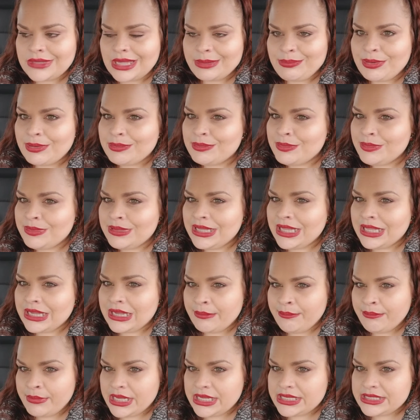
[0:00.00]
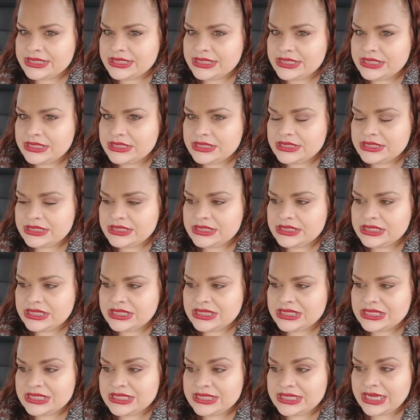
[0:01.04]
probably like a Macy's
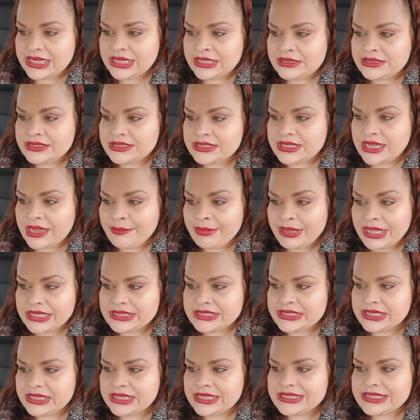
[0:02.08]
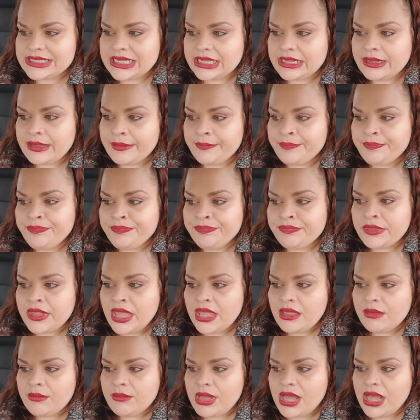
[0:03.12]
in the States. I'm guessing it's like a
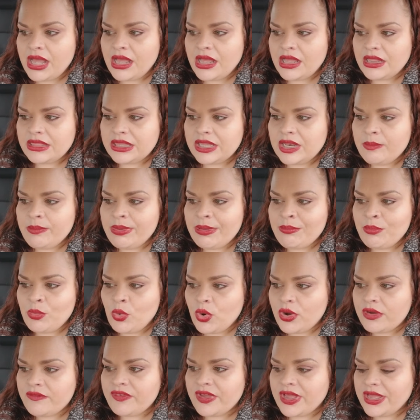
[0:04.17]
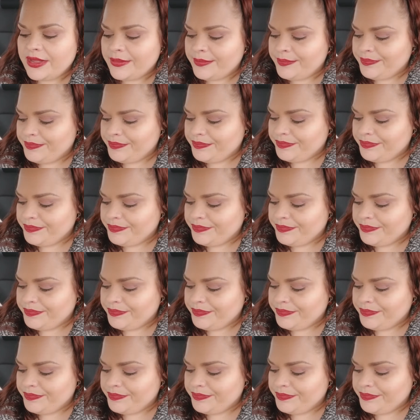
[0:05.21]
little bit more of a